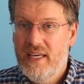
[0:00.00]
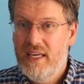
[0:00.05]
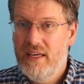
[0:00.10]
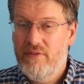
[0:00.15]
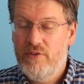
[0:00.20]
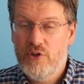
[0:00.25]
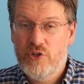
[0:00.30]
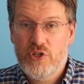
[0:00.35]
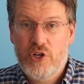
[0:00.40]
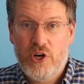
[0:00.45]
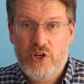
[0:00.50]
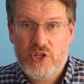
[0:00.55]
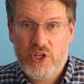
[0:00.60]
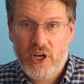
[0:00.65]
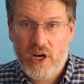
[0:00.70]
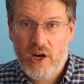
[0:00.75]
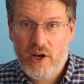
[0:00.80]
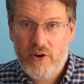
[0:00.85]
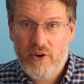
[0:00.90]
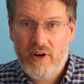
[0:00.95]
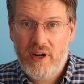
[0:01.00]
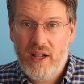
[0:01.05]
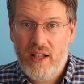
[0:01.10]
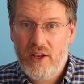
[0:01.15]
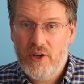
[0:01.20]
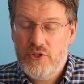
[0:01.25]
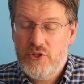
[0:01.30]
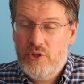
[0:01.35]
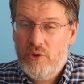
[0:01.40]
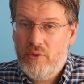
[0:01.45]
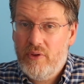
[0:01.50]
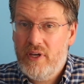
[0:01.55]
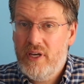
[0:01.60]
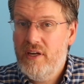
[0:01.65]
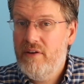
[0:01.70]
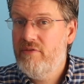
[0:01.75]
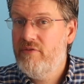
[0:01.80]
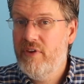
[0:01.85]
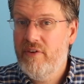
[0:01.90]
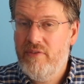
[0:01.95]
If you're charging $100, you only
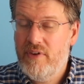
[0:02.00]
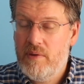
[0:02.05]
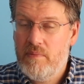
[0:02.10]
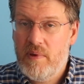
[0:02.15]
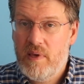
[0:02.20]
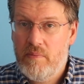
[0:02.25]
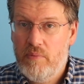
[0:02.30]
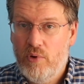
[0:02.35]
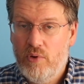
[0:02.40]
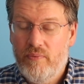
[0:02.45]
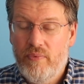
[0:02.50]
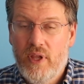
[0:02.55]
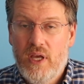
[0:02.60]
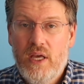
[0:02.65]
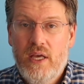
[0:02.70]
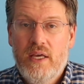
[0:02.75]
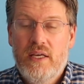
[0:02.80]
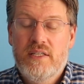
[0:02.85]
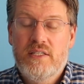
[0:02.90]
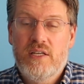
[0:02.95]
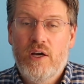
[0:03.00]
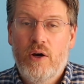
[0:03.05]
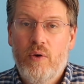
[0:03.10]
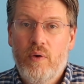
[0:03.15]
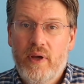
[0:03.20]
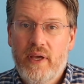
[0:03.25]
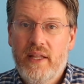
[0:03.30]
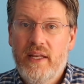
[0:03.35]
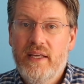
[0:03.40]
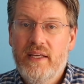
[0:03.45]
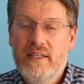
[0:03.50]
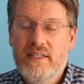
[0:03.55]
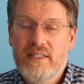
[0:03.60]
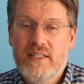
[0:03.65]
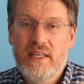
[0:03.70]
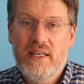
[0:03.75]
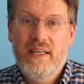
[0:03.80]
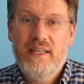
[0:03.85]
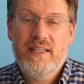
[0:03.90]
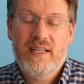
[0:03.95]
need 50 people. So it is
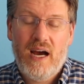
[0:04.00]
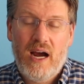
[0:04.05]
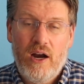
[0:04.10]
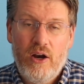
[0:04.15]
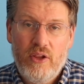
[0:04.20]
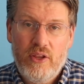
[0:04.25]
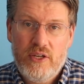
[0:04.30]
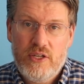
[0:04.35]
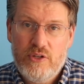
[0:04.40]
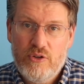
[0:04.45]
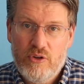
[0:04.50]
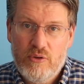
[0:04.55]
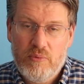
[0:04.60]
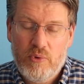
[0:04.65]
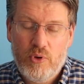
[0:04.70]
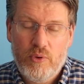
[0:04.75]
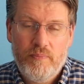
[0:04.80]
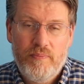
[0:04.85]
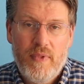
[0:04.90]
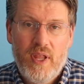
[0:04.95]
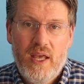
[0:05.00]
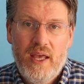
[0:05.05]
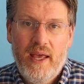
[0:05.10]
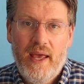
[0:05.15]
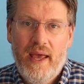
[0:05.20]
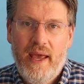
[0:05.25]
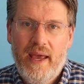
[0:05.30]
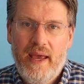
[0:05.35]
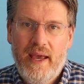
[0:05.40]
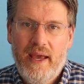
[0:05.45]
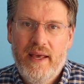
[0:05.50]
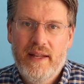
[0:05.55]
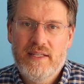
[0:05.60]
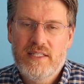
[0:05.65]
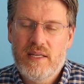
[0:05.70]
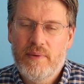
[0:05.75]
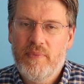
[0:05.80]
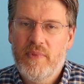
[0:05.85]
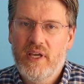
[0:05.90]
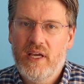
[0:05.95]
entirely doable and
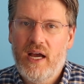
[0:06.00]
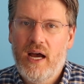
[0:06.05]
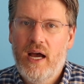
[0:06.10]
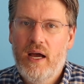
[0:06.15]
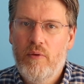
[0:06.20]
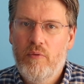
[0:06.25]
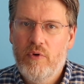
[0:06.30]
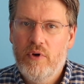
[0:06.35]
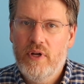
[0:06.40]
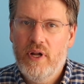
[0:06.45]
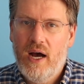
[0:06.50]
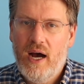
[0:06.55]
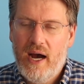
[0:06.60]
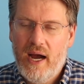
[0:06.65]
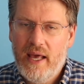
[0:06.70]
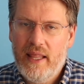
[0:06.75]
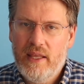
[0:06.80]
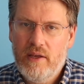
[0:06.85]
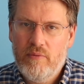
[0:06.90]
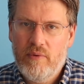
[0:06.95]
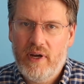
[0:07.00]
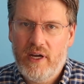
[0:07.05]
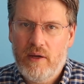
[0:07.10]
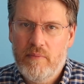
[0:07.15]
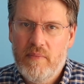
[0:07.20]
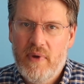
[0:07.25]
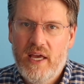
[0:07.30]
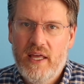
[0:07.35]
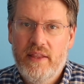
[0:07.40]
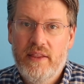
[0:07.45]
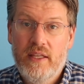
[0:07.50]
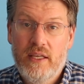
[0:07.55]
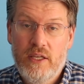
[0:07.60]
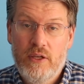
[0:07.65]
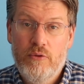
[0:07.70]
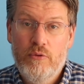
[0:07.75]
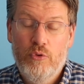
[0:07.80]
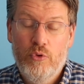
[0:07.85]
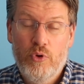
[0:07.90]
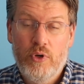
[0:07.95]
something I would highly recommend that
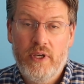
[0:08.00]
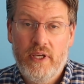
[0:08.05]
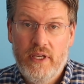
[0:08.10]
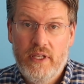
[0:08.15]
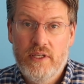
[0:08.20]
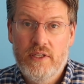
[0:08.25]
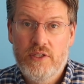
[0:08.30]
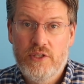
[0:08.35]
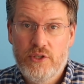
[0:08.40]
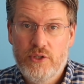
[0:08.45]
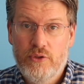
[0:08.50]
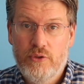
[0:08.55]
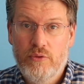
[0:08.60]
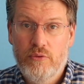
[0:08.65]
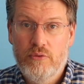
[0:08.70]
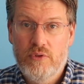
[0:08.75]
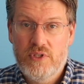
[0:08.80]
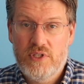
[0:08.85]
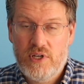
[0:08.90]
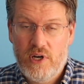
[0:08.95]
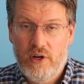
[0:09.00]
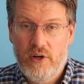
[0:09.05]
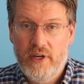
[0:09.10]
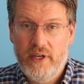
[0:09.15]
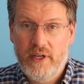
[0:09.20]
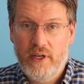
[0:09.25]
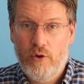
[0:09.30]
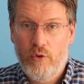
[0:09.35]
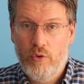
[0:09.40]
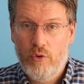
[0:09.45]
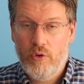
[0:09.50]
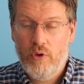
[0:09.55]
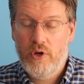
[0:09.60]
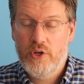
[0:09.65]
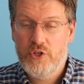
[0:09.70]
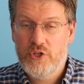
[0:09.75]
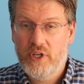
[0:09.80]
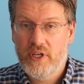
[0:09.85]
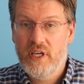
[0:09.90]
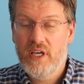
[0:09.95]
you look into starting or
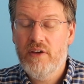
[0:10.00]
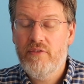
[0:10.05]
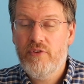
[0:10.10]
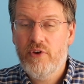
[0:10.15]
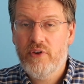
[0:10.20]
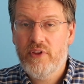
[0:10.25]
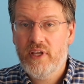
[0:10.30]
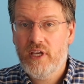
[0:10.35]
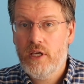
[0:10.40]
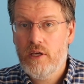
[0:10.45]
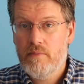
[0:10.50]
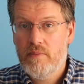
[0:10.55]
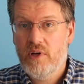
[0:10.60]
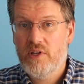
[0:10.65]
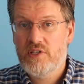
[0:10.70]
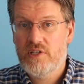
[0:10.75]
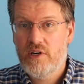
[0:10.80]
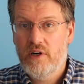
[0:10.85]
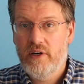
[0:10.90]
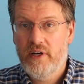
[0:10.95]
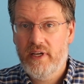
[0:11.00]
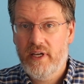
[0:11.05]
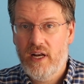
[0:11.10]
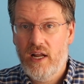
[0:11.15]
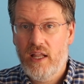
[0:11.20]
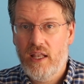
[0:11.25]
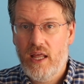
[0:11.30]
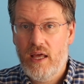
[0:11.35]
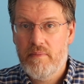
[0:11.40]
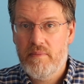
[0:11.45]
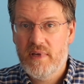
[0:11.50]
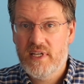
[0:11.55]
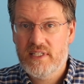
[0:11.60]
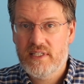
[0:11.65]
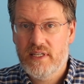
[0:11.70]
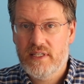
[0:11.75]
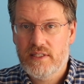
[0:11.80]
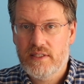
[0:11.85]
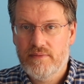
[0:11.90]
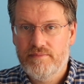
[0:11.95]
launching if you're thinking about starting an online
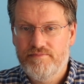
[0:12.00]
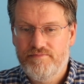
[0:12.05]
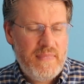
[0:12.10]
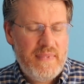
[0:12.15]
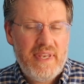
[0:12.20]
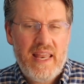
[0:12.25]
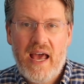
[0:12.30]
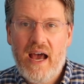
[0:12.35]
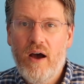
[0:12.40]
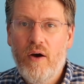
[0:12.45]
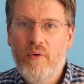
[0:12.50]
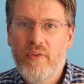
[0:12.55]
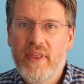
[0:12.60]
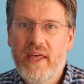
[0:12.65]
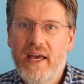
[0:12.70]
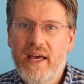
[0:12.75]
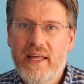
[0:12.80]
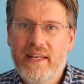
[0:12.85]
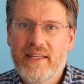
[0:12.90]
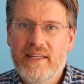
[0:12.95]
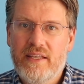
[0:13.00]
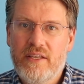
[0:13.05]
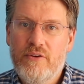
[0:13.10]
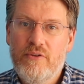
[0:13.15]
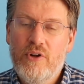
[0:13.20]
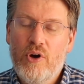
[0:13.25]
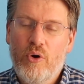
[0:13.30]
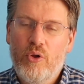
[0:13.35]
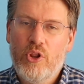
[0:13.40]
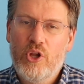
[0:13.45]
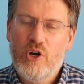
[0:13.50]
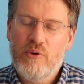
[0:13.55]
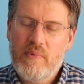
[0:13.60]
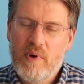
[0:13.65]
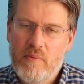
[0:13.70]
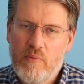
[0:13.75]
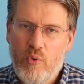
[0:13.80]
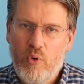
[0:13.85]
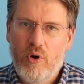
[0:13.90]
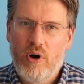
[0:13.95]
business. Now that you know a little
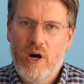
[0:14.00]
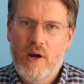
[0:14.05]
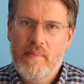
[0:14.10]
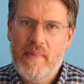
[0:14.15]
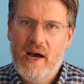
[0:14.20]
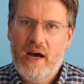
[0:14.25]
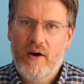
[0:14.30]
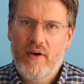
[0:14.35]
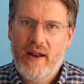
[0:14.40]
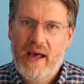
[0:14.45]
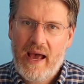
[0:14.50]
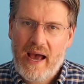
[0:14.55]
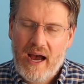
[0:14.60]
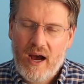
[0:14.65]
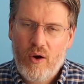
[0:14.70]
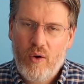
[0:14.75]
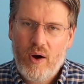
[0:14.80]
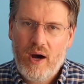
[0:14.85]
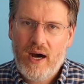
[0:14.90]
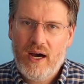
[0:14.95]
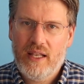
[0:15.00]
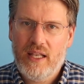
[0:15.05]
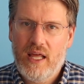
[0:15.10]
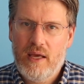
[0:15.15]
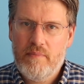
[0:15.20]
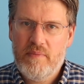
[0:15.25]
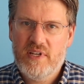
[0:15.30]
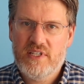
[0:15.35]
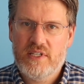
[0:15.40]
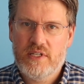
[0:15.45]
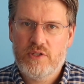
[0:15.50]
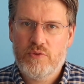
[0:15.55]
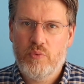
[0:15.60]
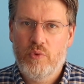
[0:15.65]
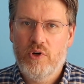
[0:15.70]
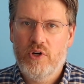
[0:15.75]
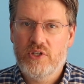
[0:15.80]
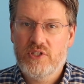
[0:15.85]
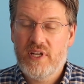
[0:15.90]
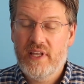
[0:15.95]
bit more about how online business
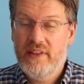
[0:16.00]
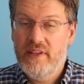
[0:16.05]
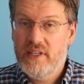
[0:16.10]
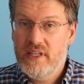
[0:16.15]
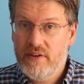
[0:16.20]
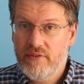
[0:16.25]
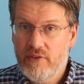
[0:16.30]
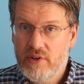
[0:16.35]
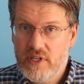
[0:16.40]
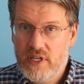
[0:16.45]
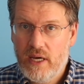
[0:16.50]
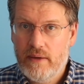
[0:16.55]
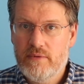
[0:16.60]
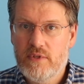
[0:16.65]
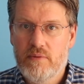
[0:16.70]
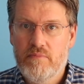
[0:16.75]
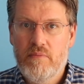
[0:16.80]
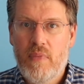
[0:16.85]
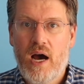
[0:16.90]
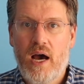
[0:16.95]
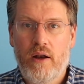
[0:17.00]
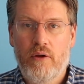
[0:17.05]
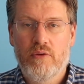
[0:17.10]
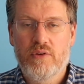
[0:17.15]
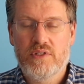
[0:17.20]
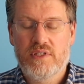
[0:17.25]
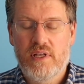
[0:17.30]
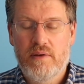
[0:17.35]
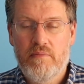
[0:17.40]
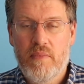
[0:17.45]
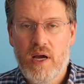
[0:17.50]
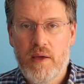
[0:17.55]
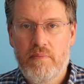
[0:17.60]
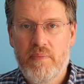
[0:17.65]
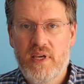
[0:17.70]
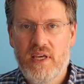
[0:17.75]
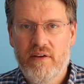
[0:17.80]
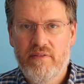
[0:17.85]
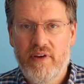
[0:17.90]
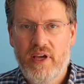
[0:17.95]
works and the different types of models that might
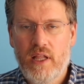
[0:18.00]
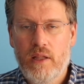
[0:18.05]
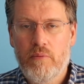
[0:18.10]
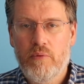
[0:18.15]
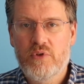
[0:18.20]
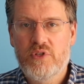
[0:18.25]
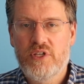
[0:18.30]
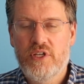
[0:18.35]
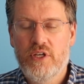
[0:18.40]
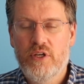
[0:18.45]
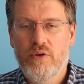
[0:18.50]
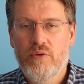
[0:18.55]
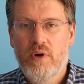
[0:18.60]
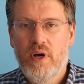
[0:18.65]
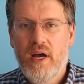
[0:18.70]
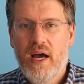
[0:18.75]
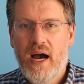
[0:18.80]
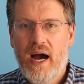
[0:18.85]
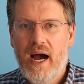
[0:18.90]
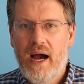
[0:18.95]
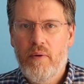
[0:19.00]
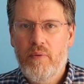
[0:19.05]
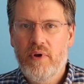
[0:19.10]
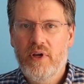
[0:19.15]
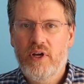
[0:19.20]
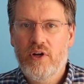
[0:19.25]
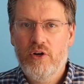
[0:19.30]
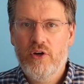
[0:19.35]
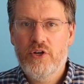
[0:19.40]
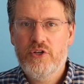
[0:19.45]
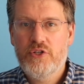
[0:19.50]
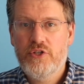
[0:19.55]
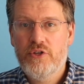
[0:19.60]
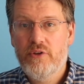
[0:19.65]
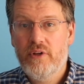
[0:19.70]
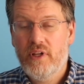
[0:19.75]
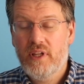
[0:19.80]
be available to you, I would encourage you to